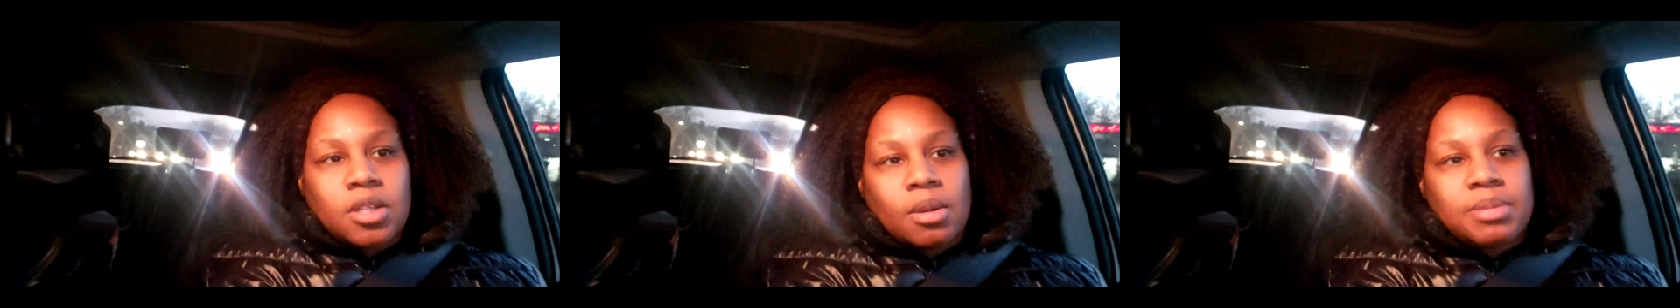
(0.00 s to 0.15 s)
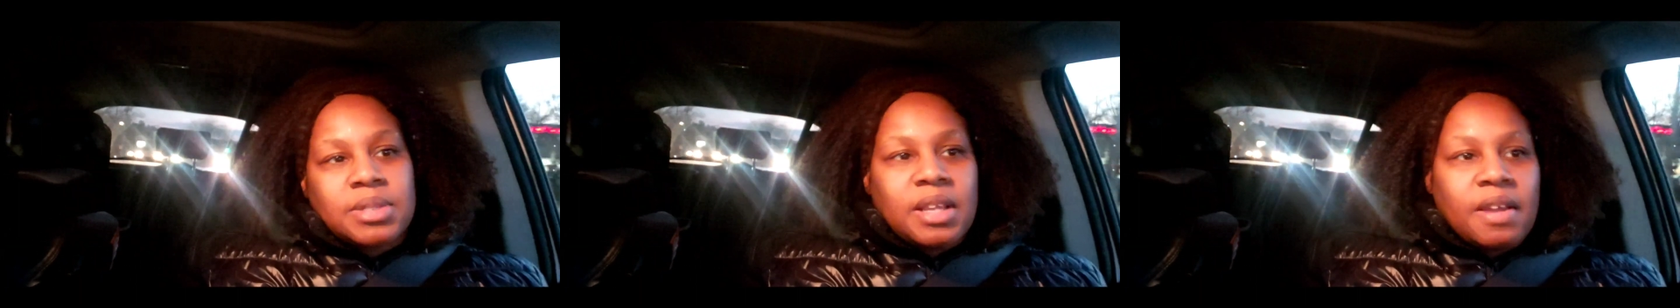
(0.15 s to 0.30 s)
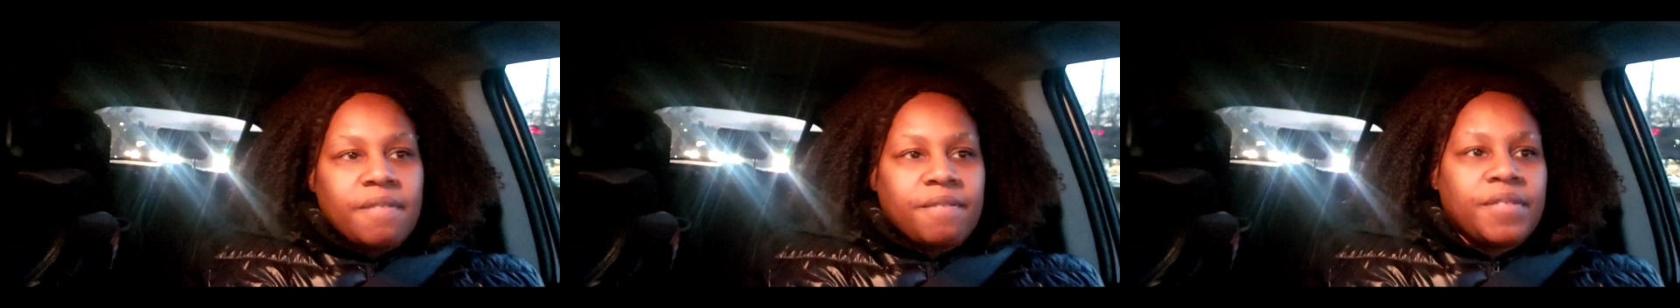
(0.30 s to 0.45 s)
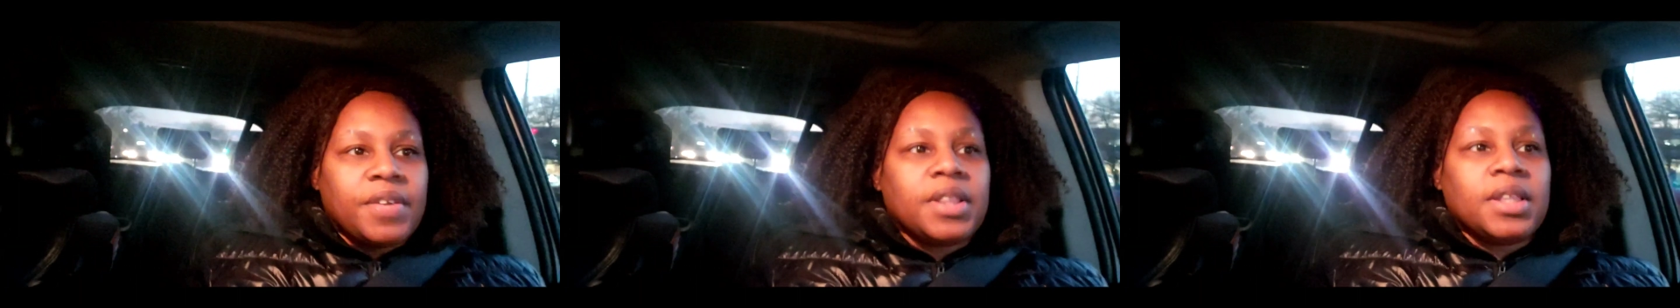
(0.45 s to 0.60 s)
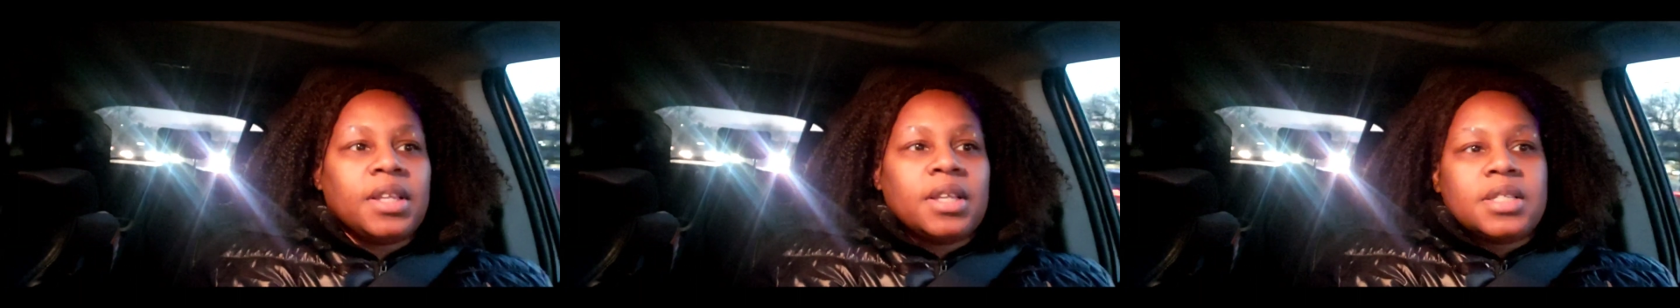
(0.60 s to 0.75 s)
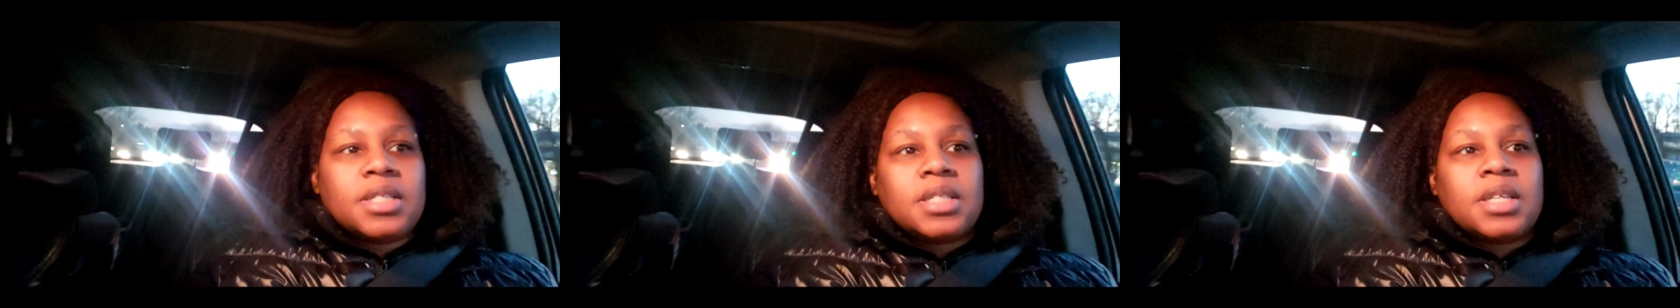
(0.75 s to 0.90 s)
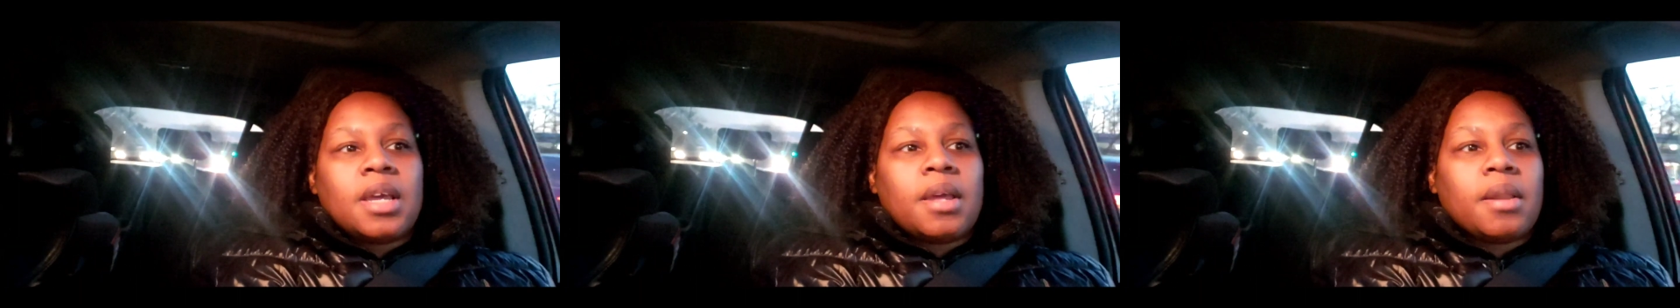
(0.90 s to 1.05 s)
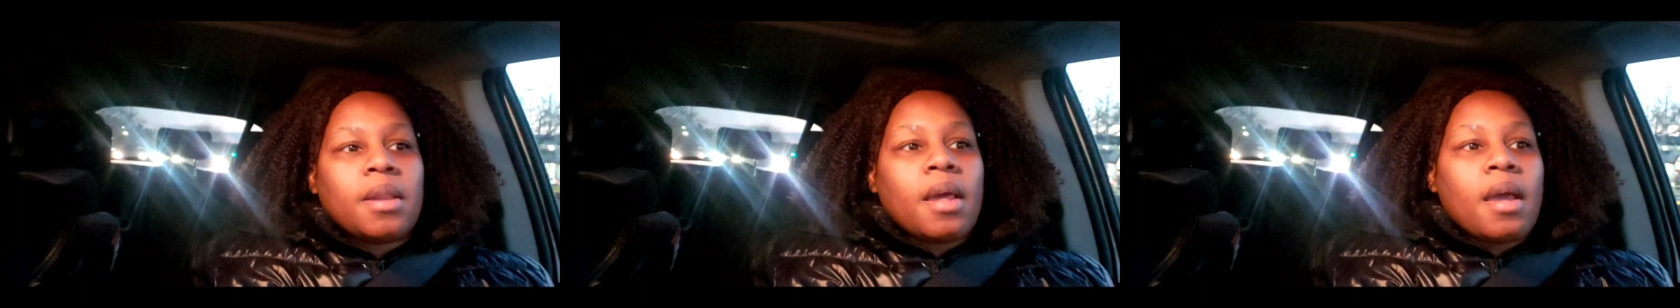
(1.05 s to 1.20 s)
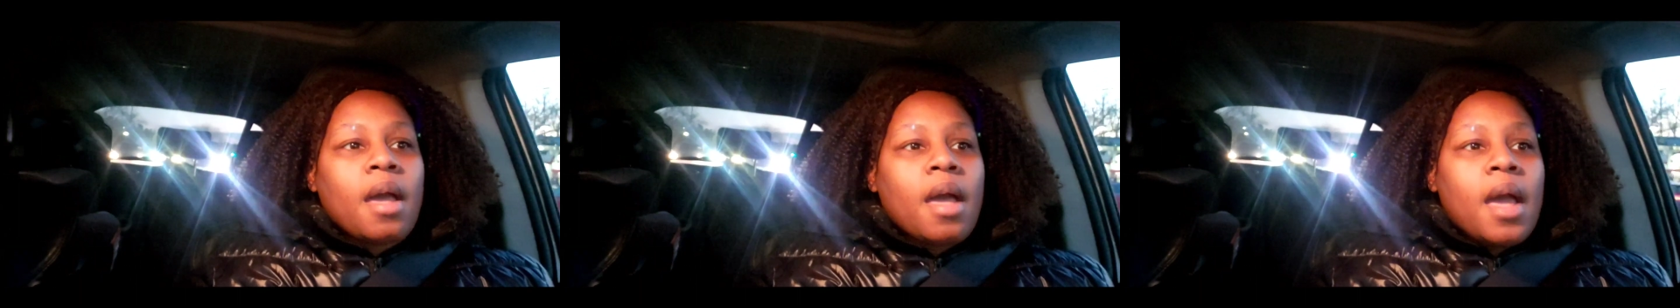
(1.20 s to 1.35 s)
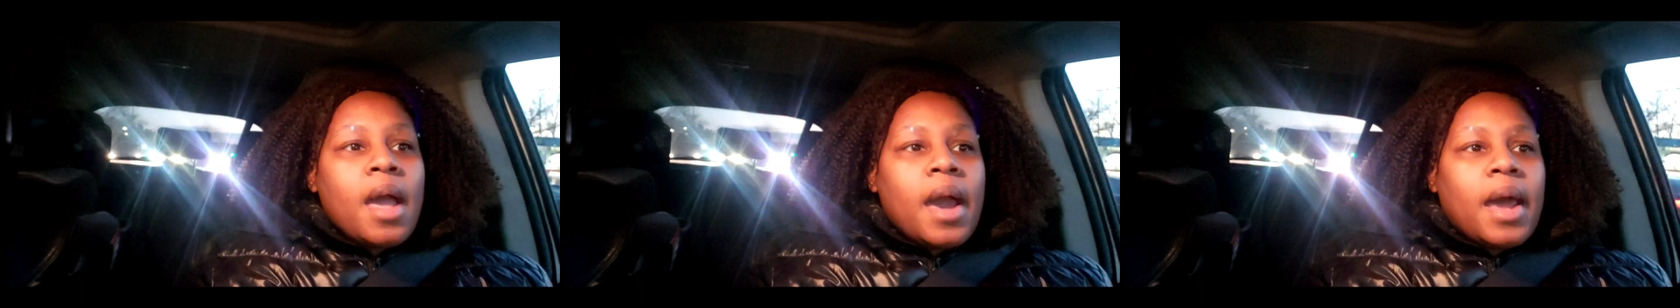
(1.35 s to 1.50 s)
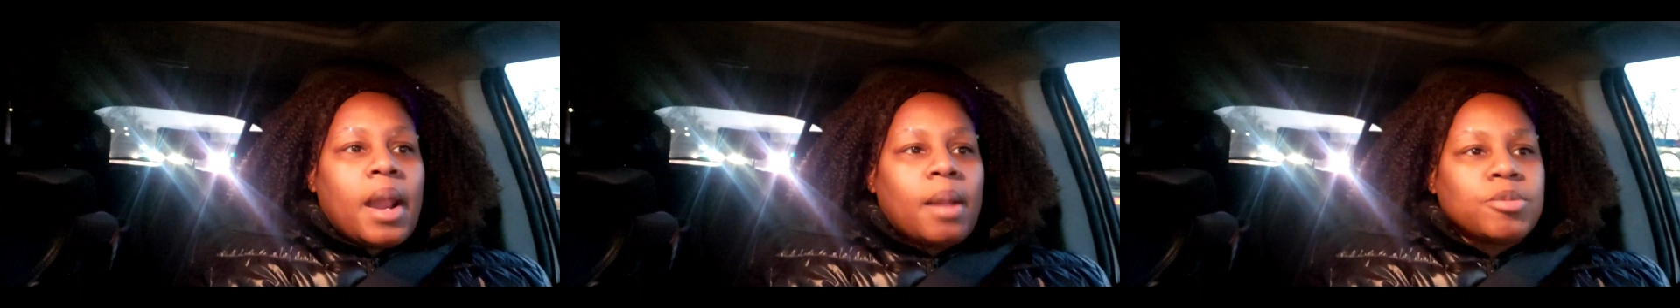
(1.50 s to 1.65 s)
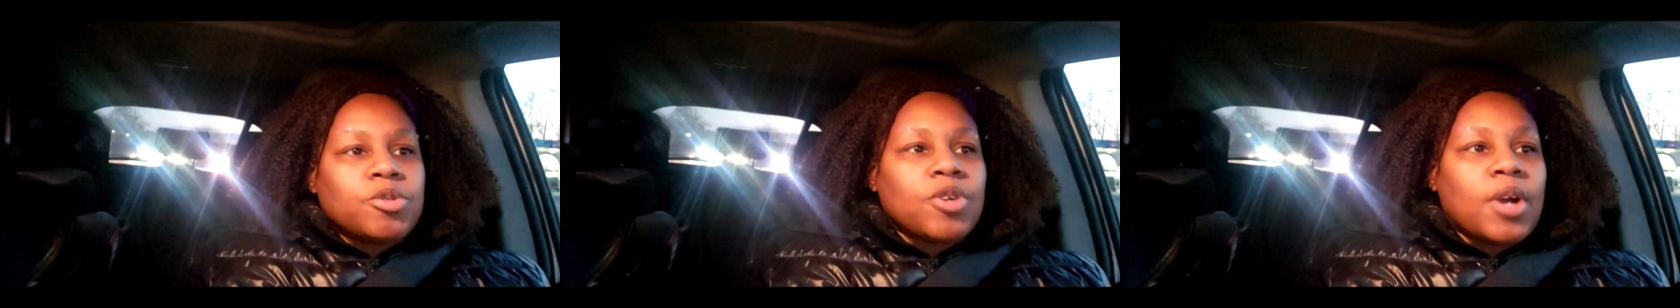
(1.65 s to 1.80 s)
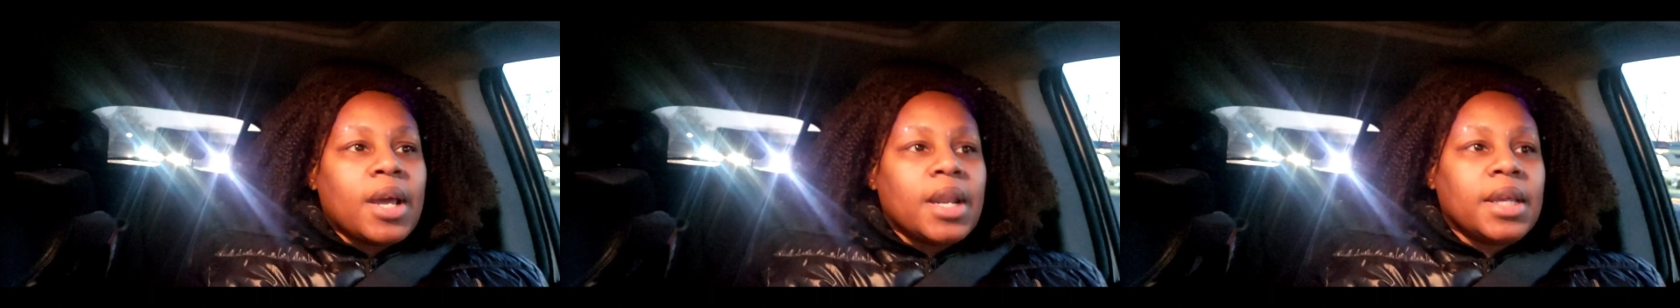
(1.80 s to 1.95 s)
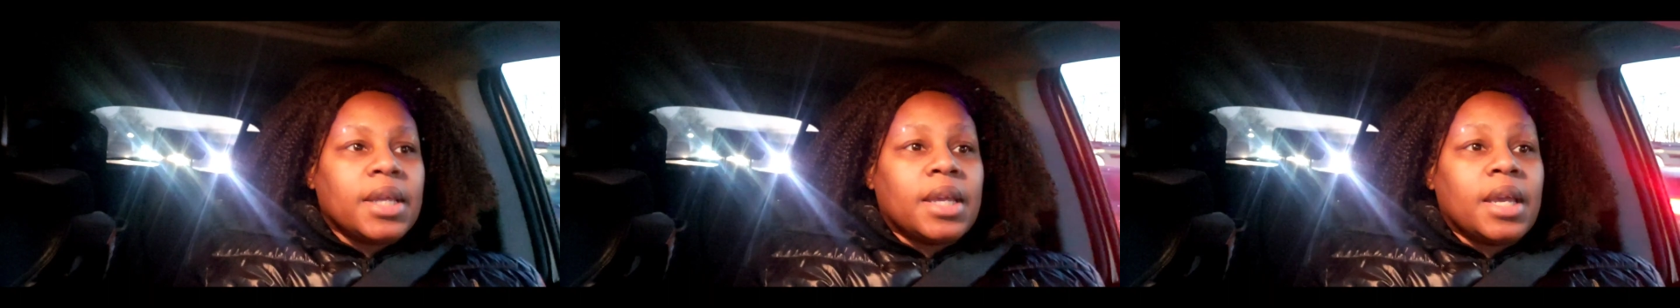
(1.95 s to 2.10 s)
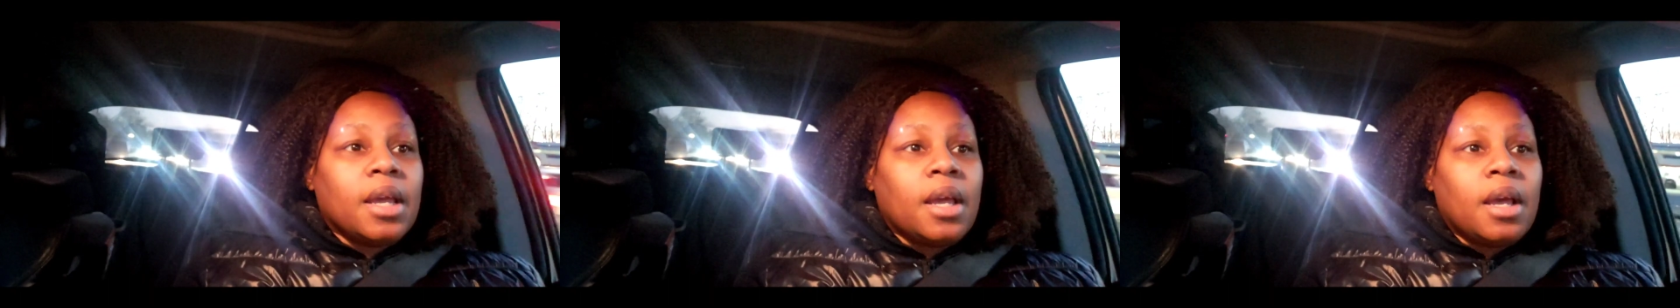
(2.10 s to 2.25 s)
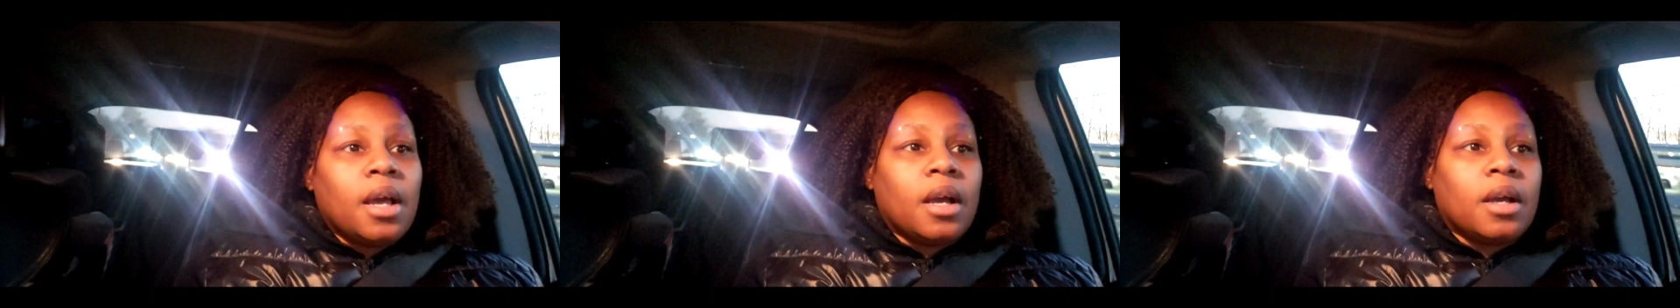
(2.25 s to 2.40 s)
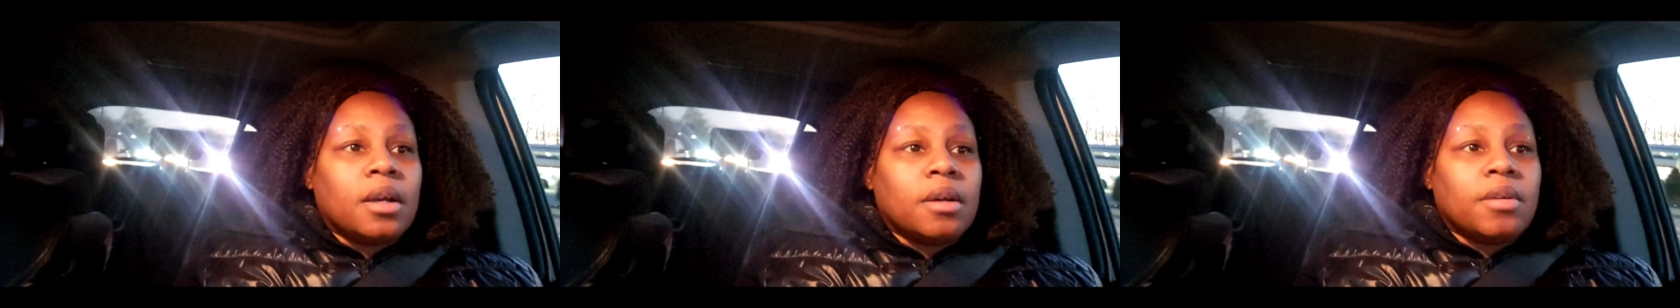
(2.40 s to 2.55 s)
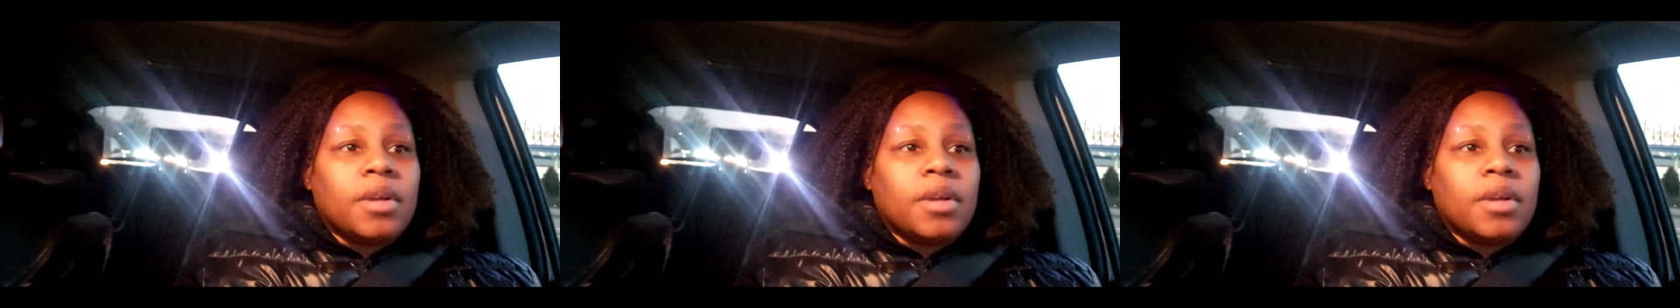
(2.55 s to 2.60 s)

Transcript: So I'm saving 50 cents, and I'm trying to get